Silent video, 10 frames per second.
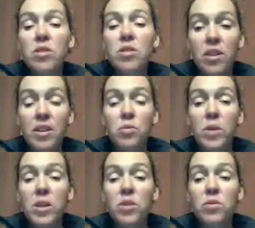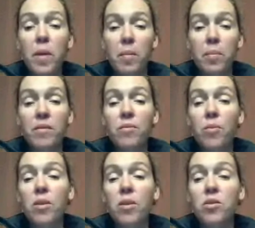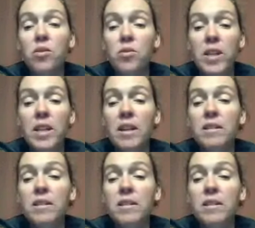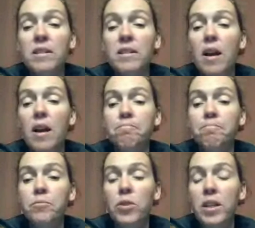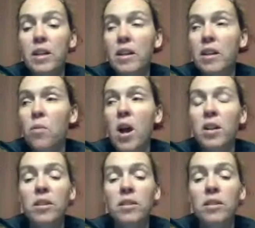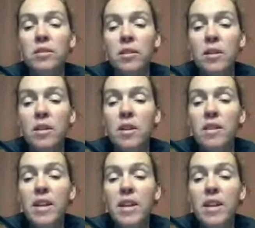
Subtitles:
So those are the things we use peppermint for: drinking it in our water,